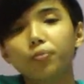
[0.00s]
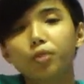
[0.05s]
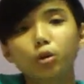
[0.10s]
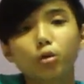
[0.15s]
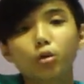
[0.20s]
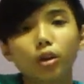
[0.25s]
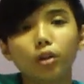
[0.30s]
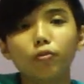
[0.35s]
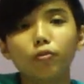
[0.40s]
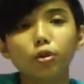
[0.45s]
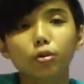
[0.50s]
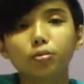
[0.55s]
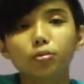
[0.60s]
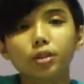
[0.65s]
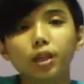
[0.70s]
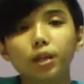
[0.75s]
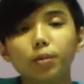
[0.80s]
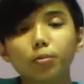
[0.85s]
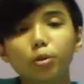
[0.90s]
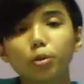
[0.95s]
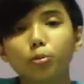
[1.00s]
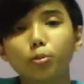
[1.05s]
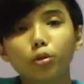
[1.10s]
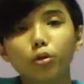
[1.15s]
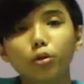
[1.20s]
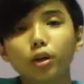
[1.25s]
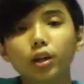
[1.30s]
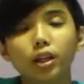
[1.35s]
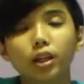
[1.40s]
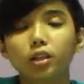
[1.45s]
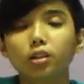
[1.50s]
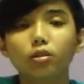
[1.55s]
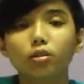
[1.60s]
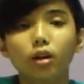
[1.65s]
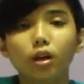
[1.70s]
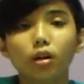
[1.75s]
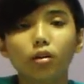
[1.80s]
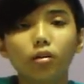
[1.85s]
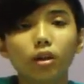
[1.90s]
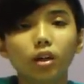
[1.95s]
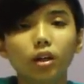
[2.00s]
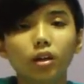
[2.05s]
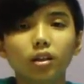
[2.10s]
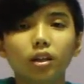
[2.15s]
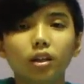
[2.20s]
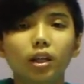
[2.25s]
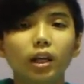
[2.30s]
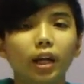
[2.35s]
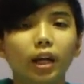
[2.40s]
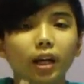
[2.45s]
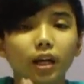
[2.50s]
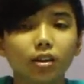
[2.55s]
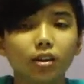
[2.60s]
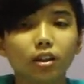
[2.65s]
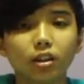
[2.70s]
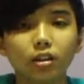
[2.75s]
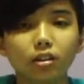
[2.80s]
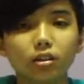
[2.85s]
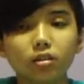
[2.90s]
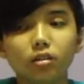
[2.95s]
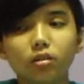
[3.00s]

Create Films and Popo and Letterrel, they get hated.